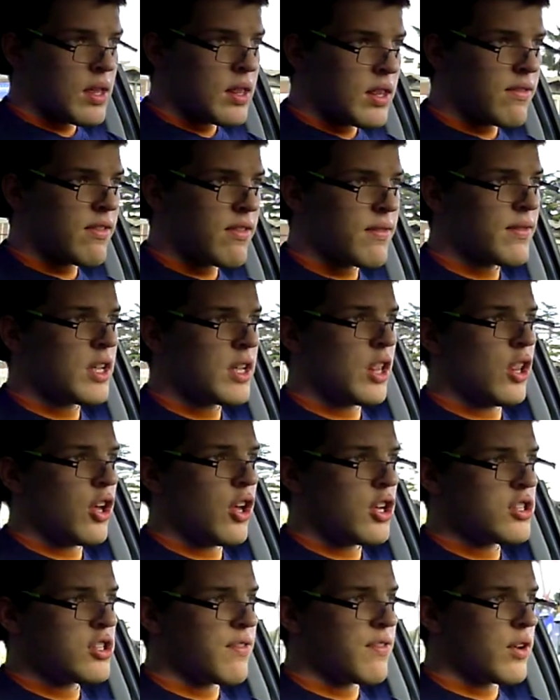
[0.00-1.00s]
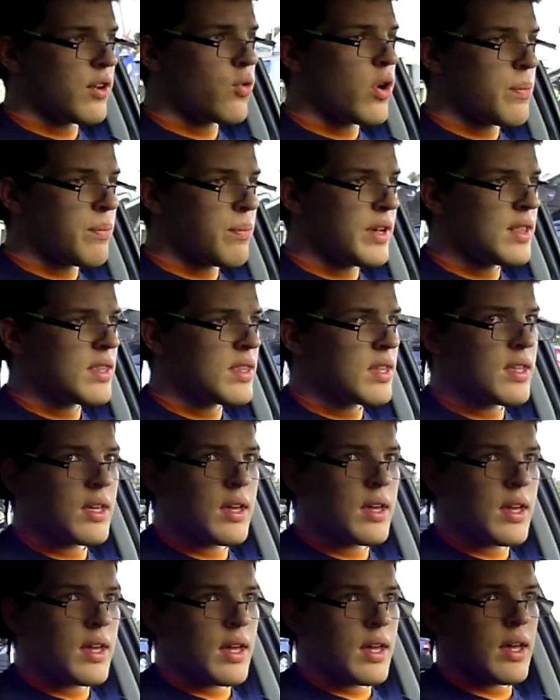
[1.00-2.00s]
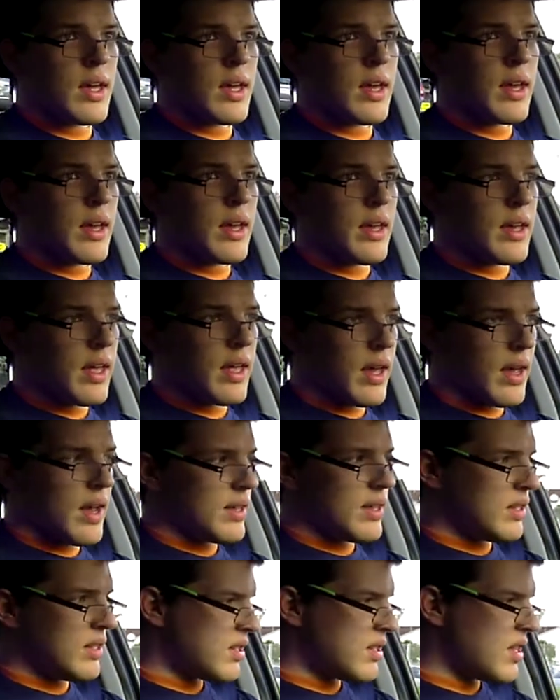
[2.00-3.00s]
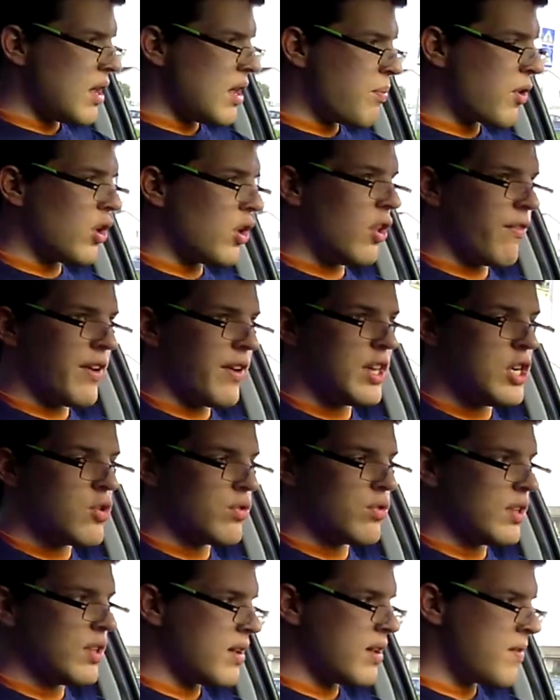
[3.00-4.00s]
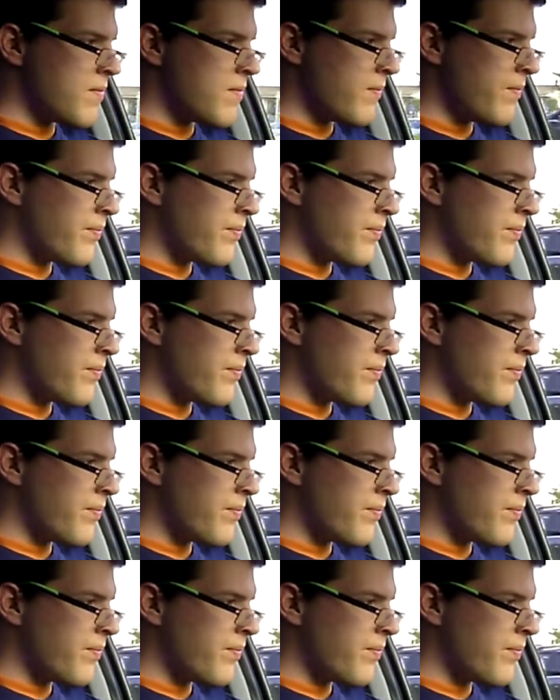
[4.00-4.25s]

They've given it lots of equipment, as it's typical of a Hyundai.